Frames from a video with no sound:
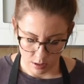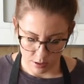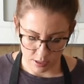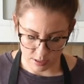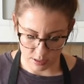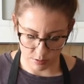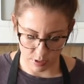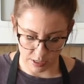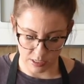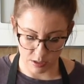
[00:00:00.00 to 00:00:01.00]
this is a
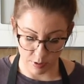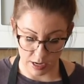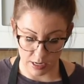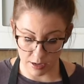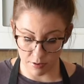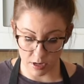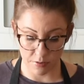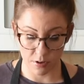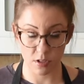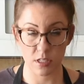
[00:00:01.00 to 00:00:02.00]
really easy way. And even
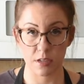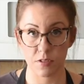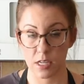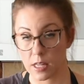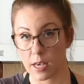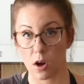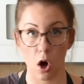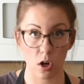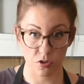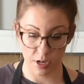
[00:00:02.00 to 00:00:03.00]
if you're sifting like
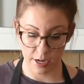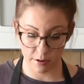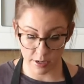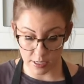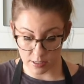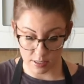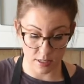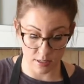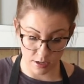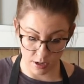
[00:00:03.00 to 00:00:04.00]
all dry ingredients, this
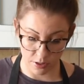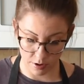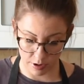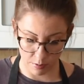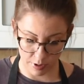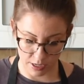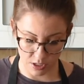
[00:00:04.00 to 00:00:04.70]
is another great way